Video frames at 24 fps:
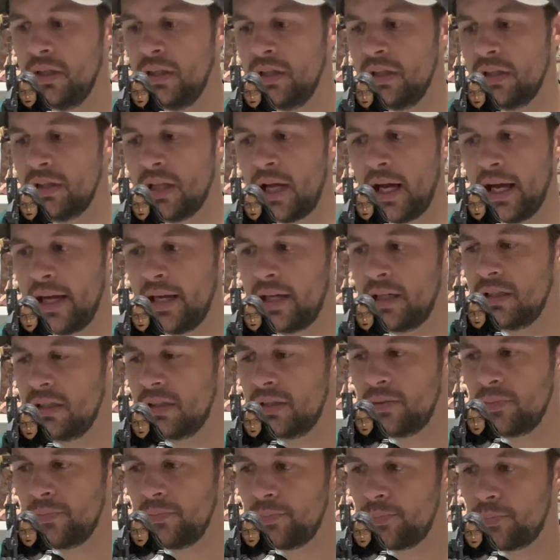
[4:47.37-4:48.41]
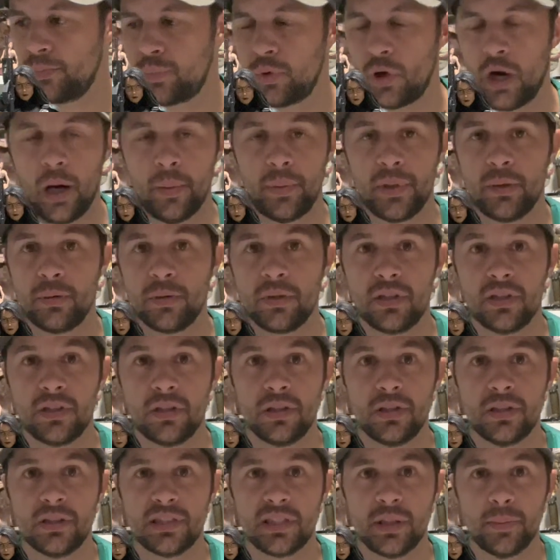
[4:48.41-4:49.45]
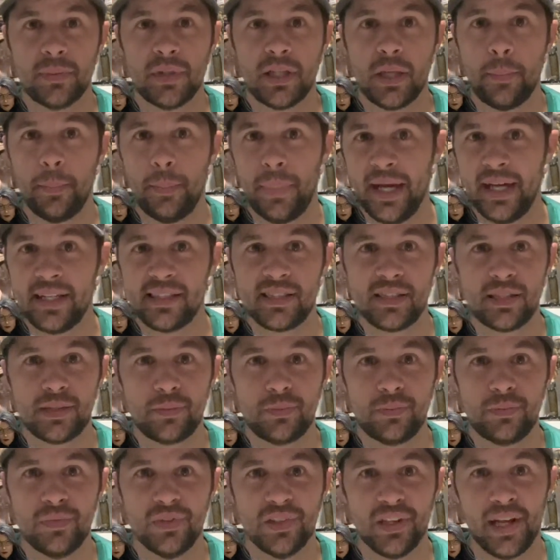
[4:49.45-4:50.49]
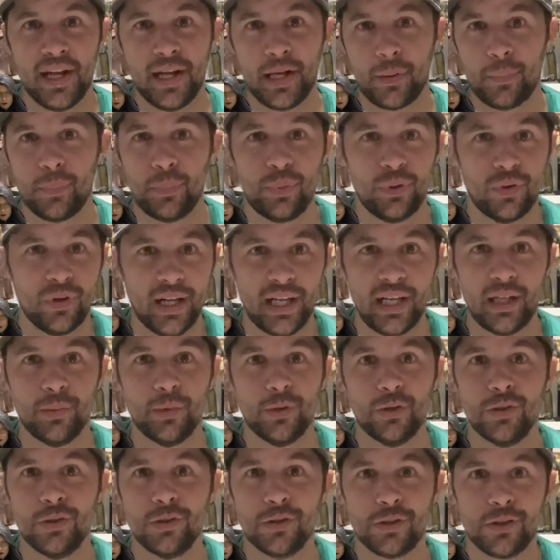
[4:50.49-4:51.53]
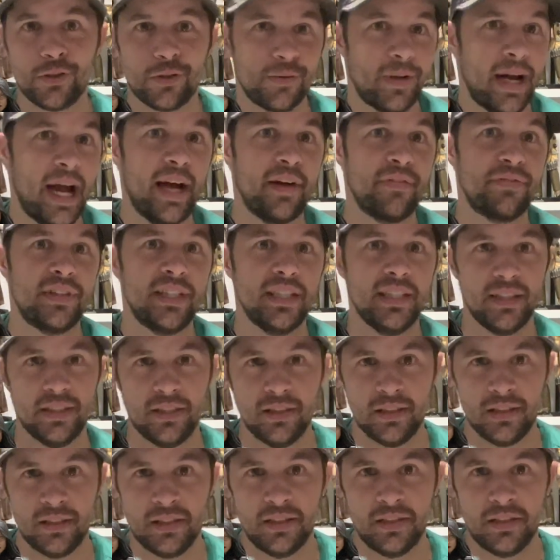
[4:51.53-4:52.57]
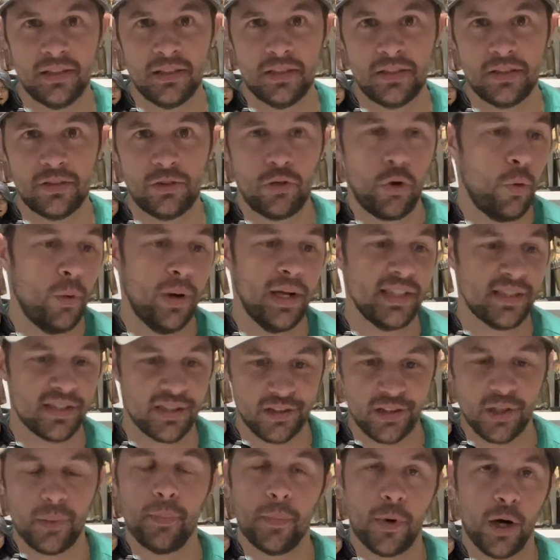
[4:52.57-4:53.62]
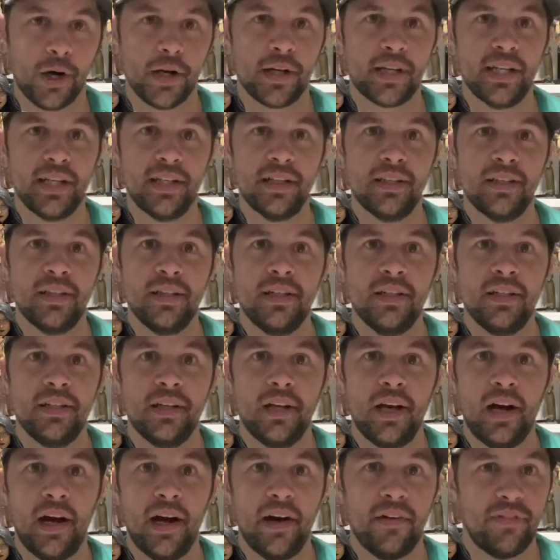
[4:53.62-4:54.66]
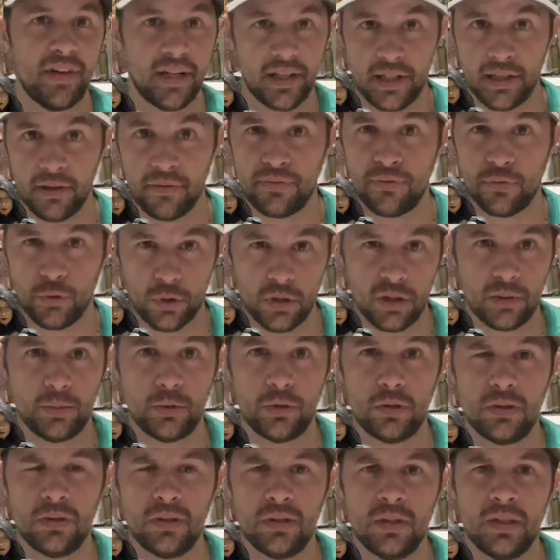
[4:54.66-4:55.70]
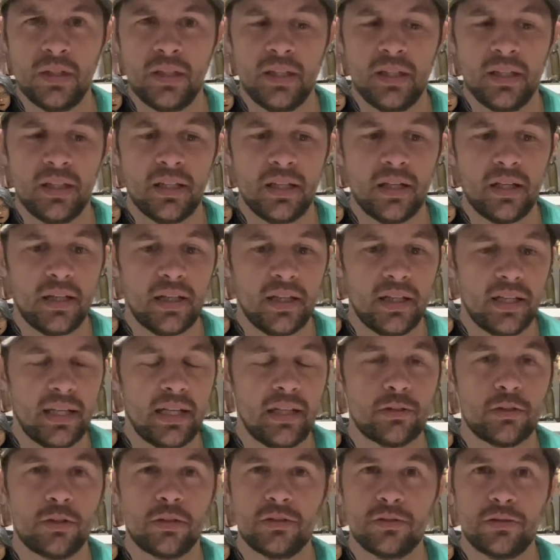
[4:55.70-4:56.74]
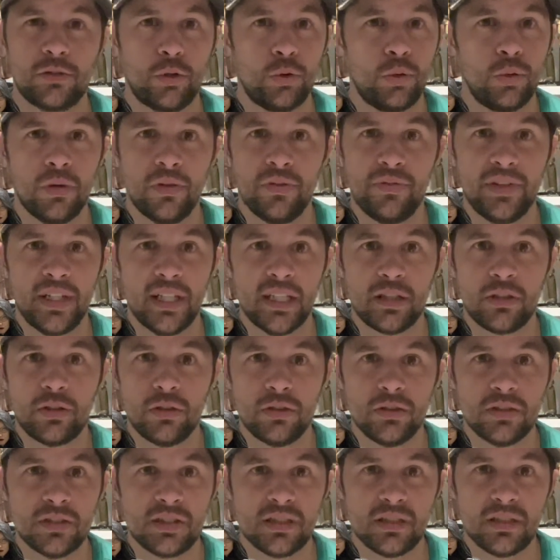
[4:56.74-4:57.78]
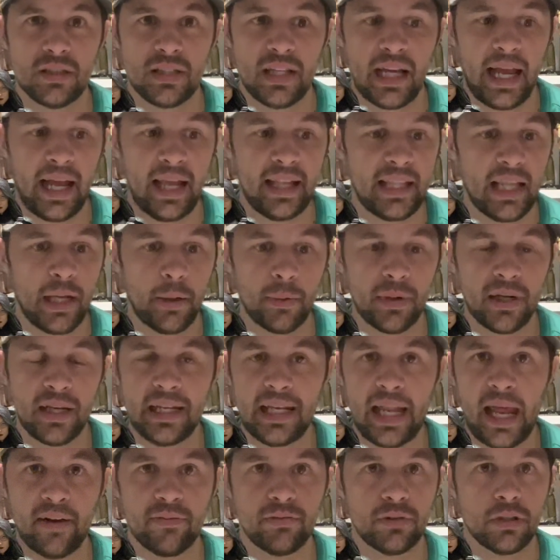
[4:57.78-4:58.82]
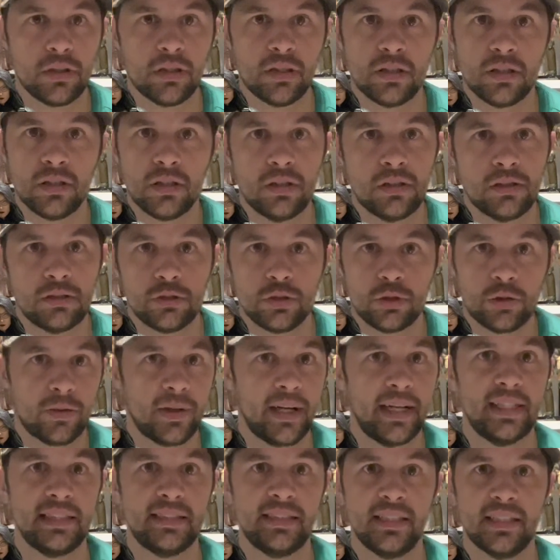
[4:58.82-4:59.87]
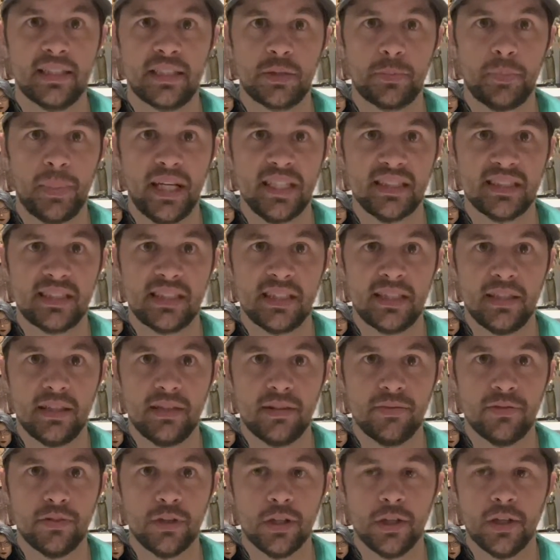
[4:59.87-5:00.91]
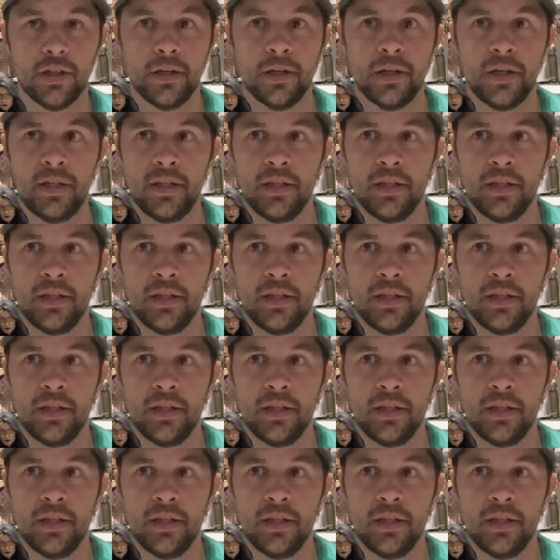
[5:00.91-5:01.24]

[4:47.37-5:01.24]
line probably were some of the best like playable crafted toys on the market. Very affordable, cool vehicles, and they were never crazy expensive or